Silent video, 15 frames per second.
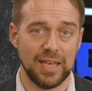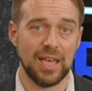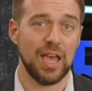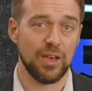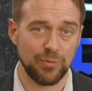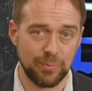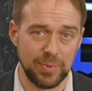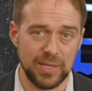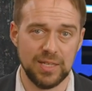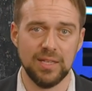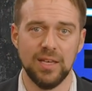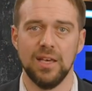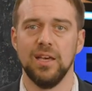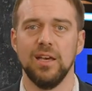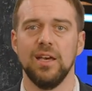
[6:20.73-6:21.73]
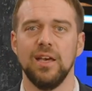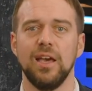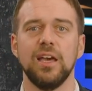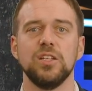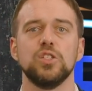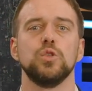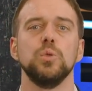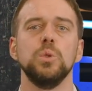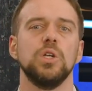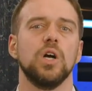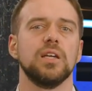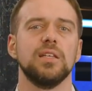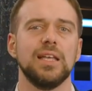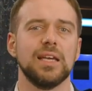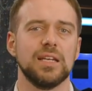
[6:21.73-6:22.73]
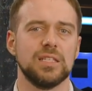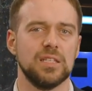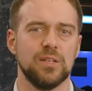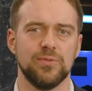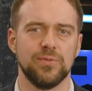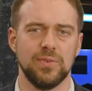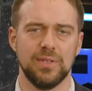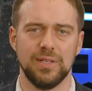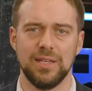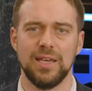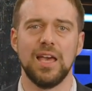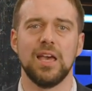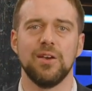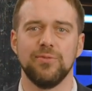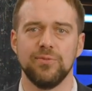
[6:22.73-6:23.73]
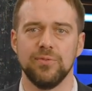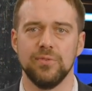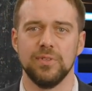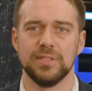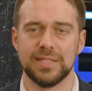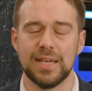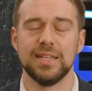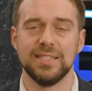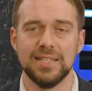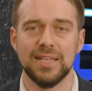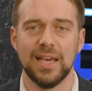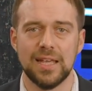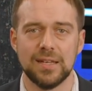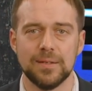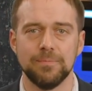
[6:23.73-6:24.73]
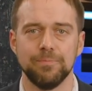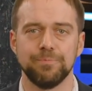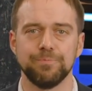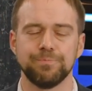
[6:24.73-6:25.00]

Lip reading: FP, and true negative, TN.